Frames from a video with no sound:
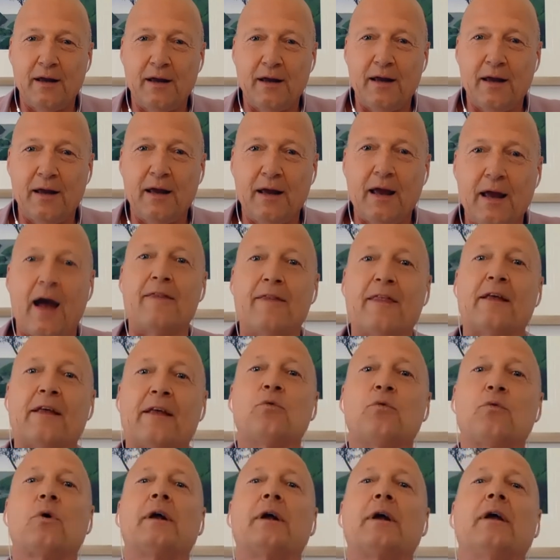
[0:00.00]
And that's
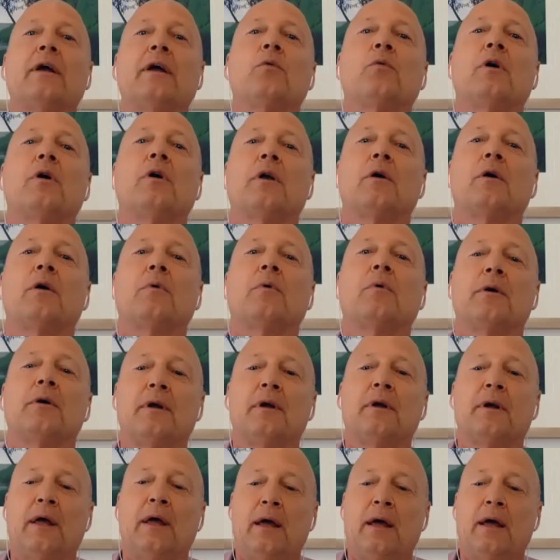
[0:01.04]
what I don't want. I want
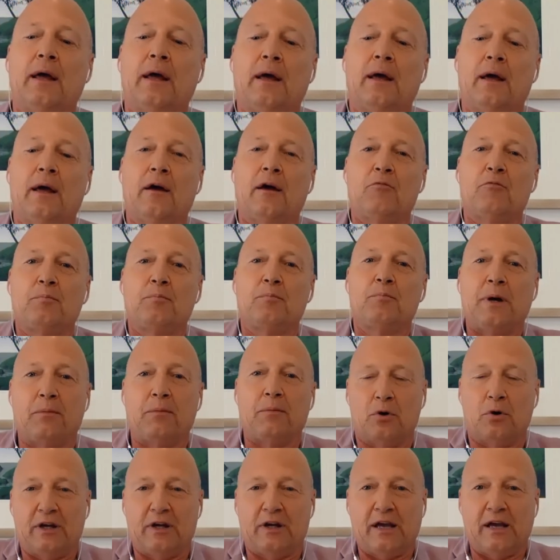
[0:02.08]

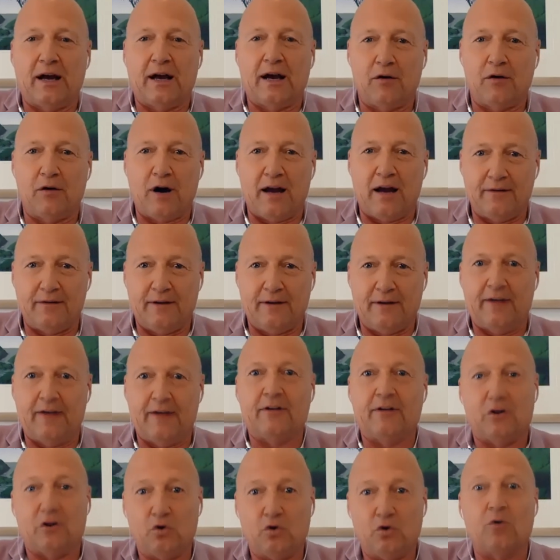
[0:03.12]
people at a younger age there.
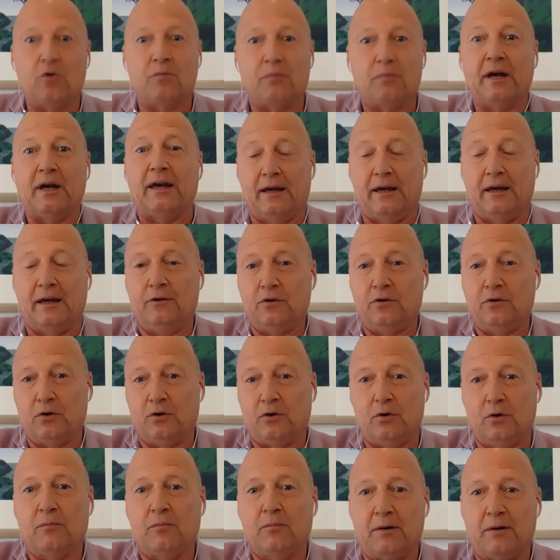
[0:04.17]
So it took me
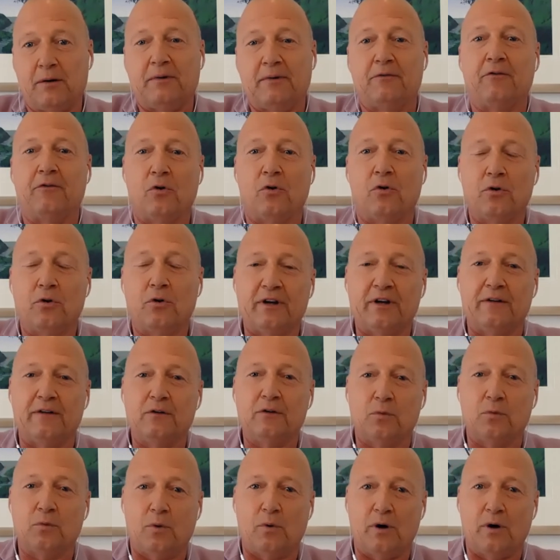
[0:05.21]
to my mid-40s
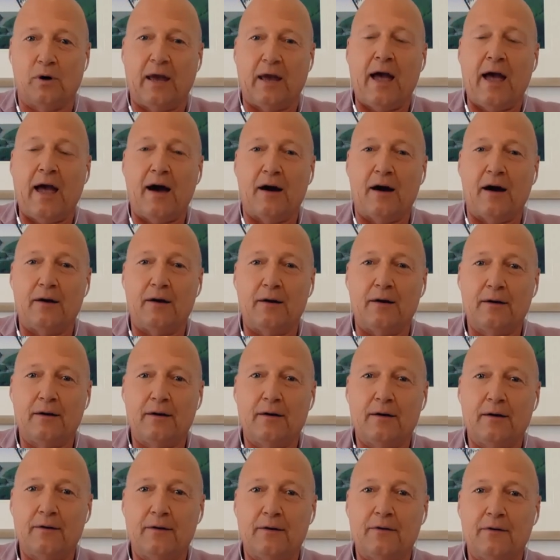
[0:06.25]
to work out.
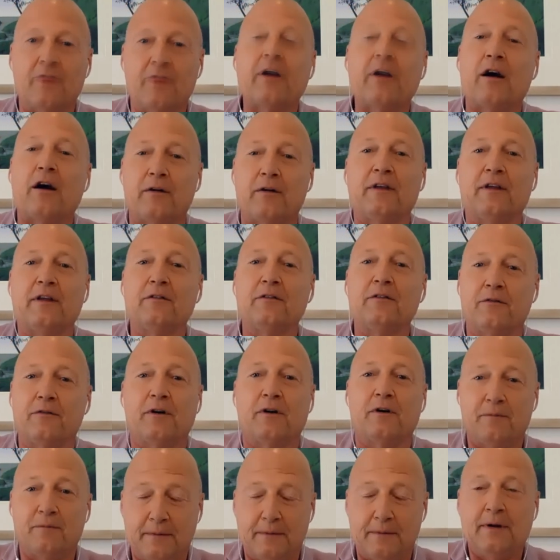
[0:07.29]
So I've carried this
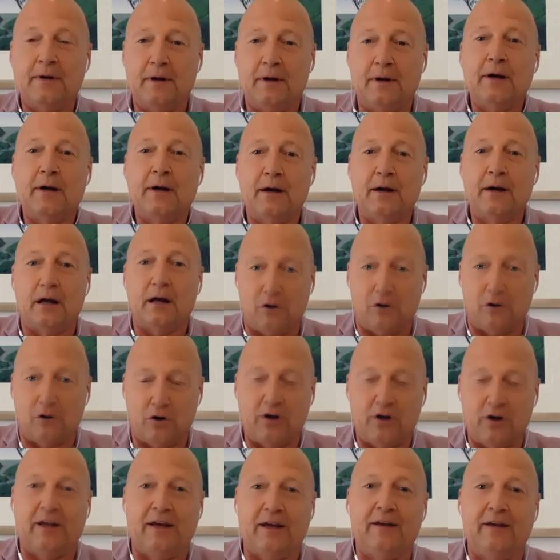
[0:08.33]
for a lot of
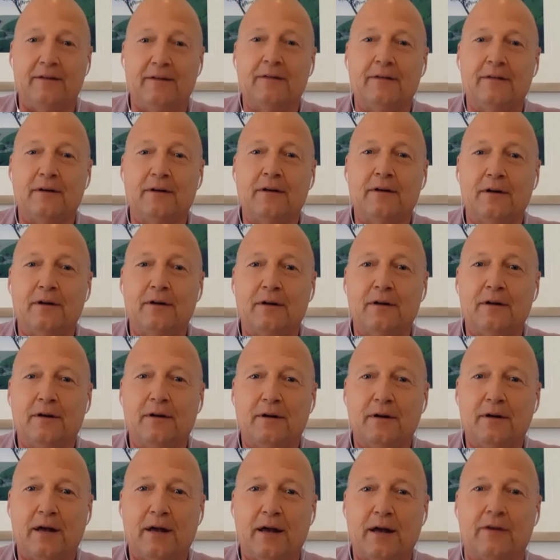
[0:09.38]
years.
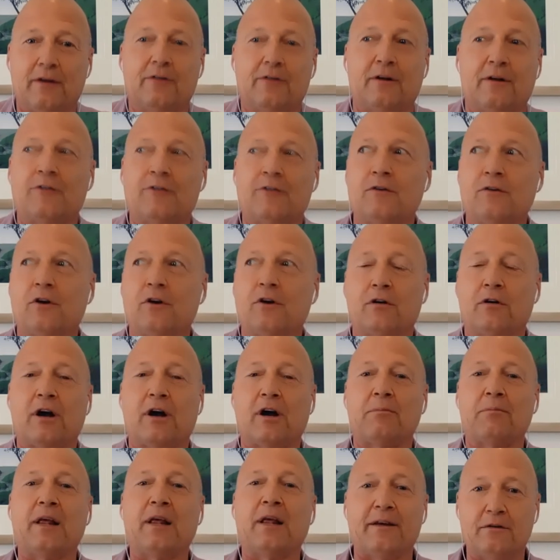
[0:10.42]
And it's not a
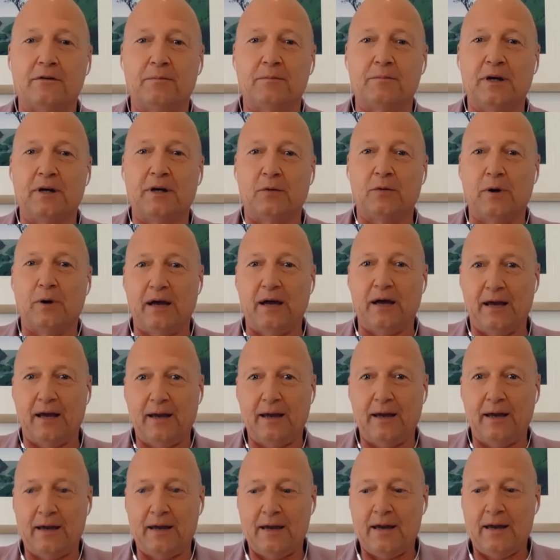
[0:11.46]
great place to be, where
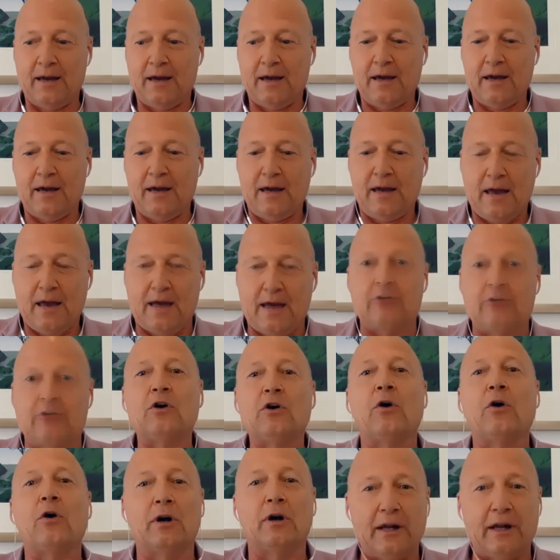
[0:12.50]

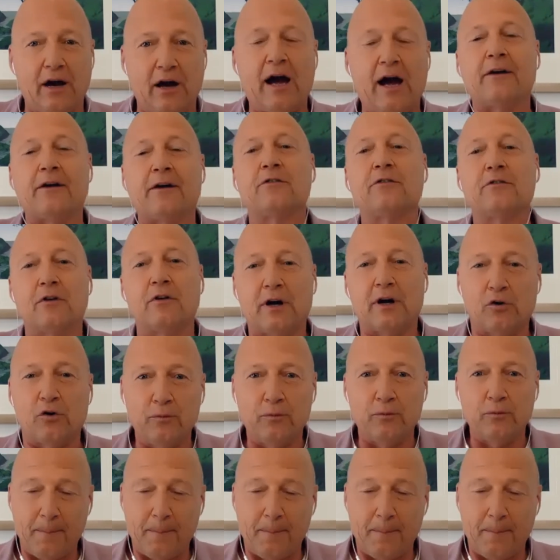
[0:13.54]
internally I had struggle.